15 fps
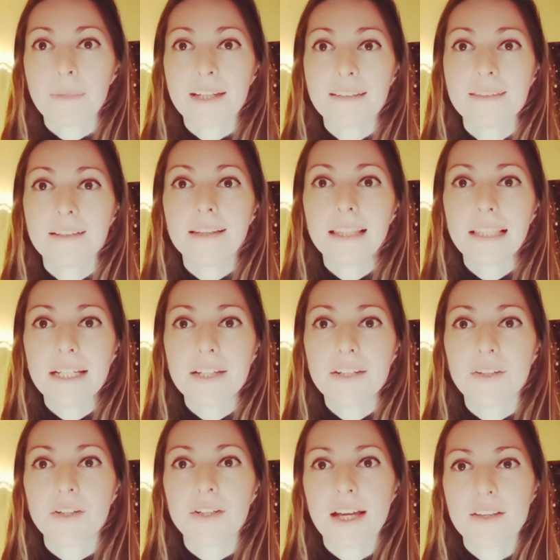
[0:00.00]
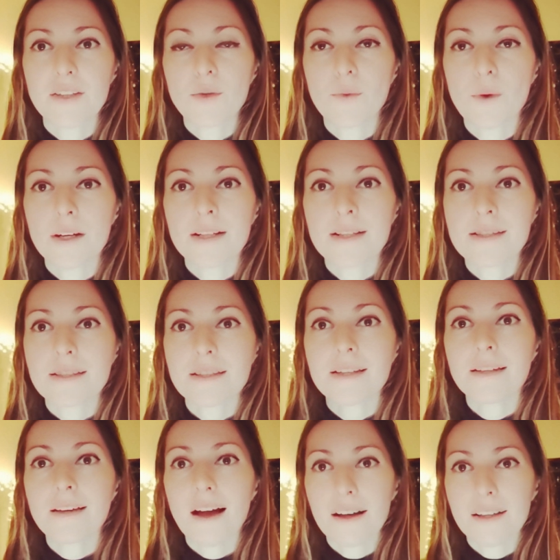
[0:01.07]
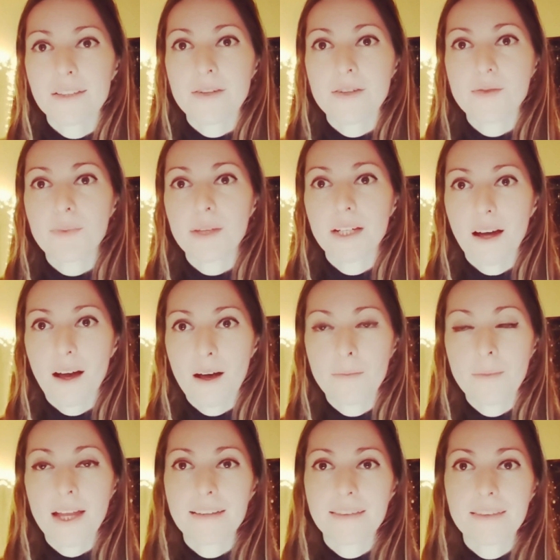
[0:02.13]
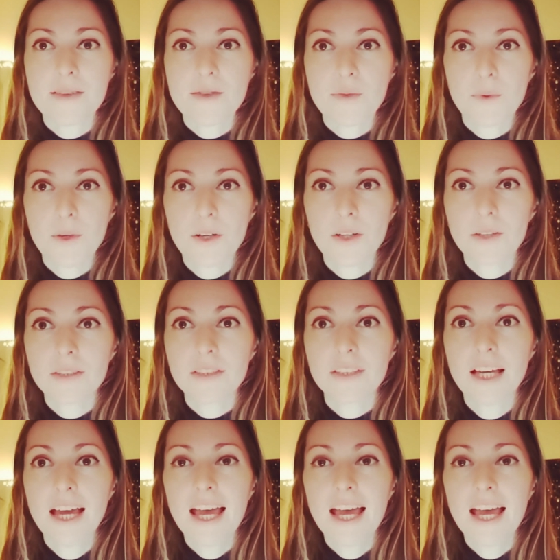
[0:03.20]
Be the leader that you want to see others become in this world.